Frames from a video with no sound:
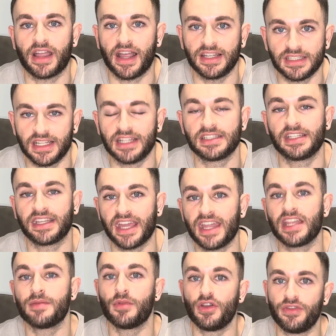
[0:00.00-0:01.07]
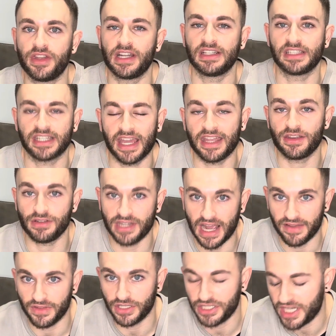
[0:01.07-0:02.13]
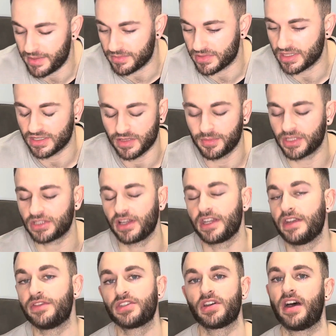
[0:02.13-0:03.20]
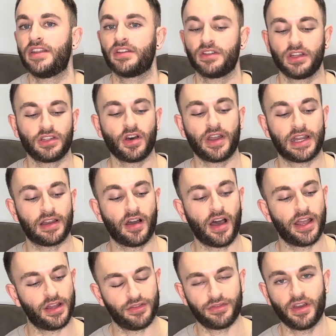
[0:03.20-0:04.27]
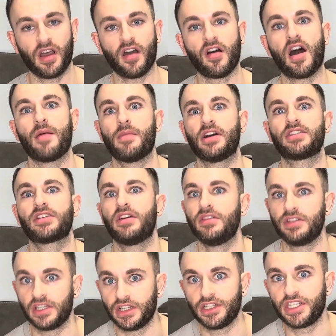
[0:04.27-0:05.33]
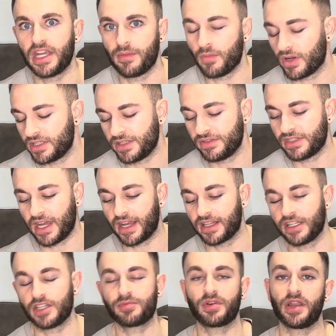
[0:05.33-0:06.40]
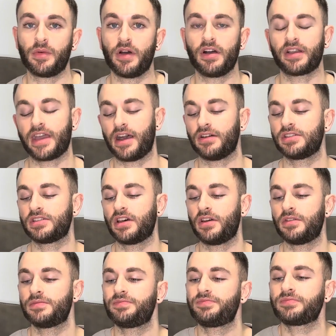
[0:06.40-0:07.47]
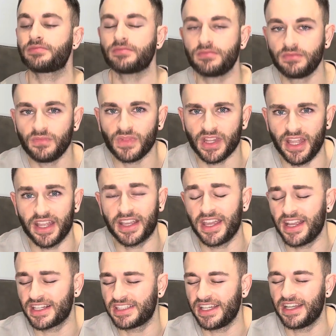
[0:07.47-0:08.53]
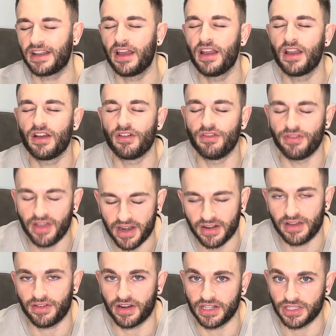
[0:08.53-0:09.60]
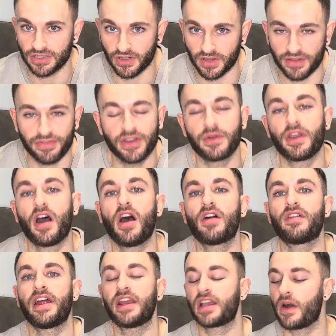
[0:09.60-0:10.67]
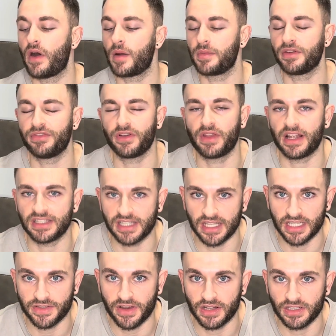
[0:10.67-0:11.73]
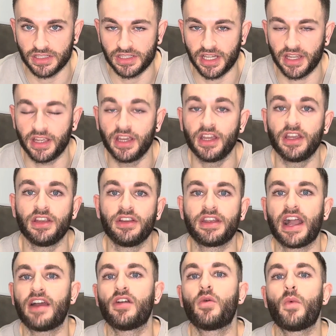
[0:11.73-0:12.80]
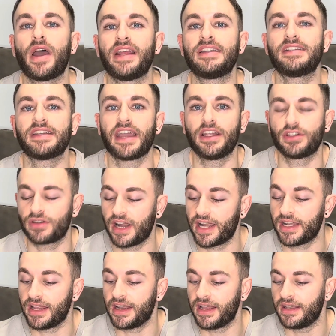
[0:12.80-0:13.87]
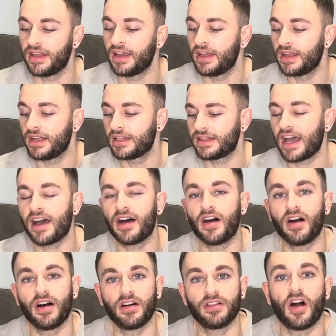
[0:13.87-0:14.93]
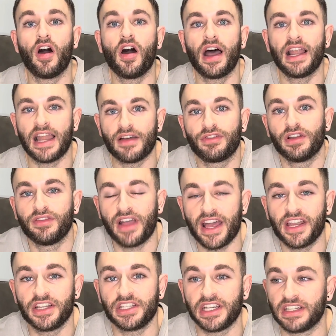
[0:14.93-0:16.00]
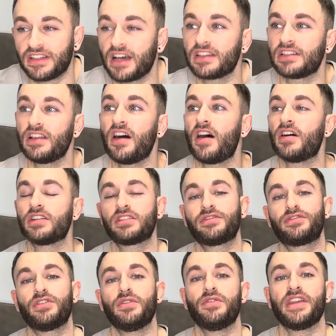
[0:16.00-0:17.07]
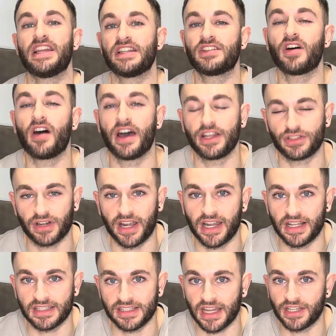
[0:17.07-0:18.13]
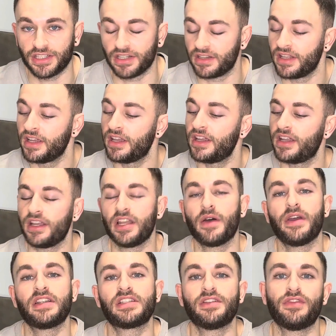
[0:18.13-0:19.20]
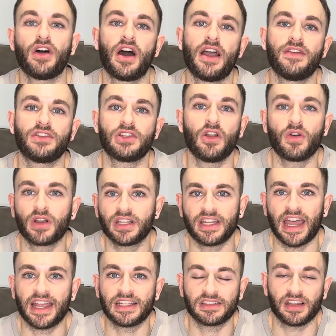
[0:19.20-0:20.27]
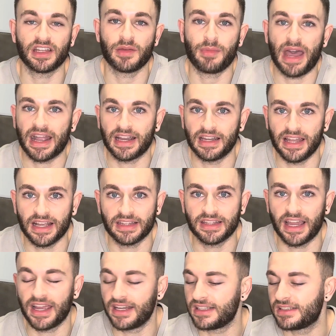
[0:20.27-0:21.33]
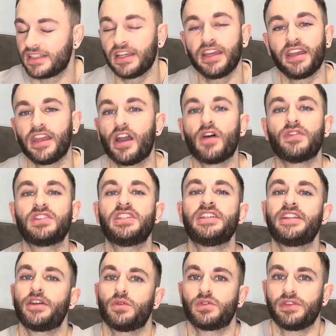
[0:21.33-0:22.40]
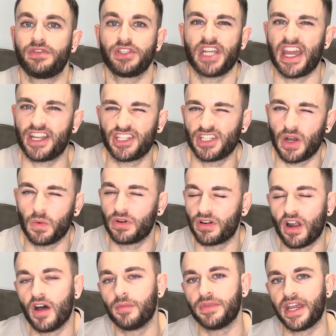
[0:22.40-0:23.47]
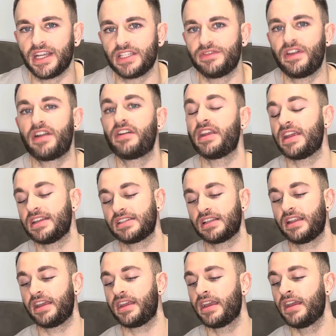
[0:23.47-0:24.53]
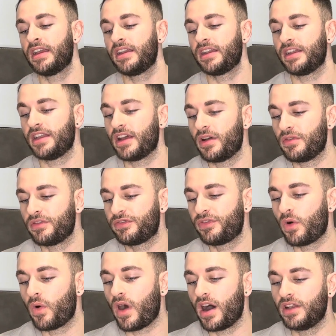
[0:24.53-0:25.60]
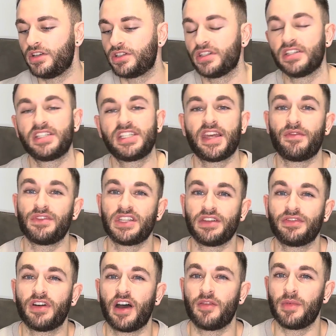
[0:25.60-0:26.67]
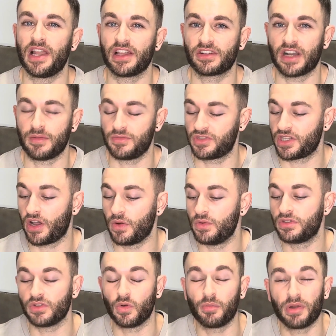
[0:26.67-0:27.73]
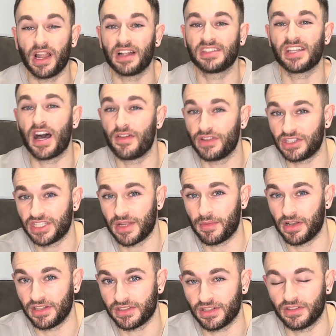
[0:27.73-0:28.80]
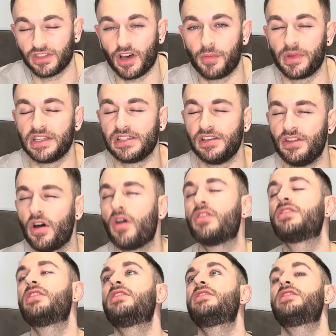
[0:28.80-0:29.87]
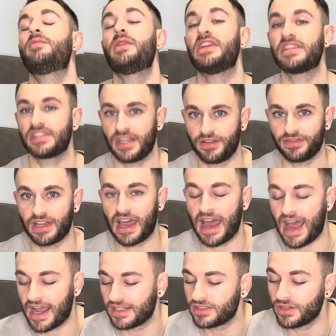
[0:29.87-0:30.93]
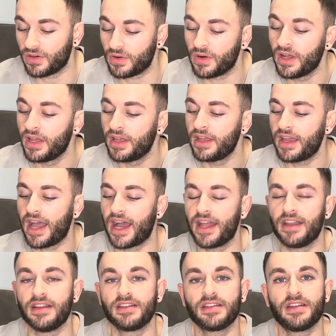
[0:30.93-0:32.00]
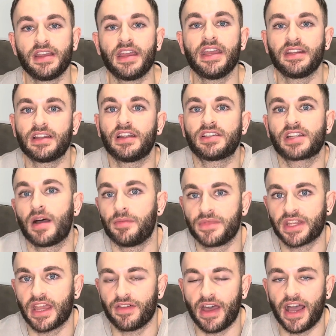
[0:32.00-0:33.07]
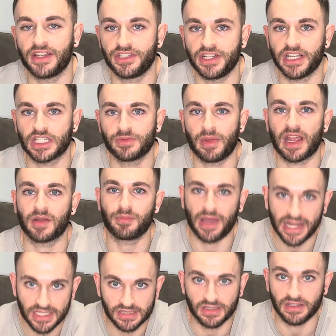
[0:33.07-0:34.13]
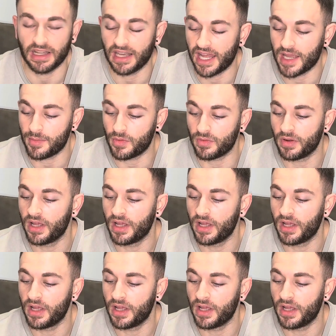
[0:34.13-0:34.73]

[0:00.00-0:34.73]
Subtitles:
isn't it? It's to get you moving and to get you down the gym. So it's almost like you've signed on the dotted line of, I must go to the gym once you've taken this pre-workout. So it kicks in very, very strong. You feel your heart rate go up, you feel that sense of urgency, you cannot wait to get training. And that high level of energy does last through the entire training session. You know, it survives longer days like your back and leg days. It obviously deals with chest, shoulder, arm days very easily. You know, 475 milligrams total plus other stimulants on top is not to be sniffed at all. And it does come together as you'd expect based on that label.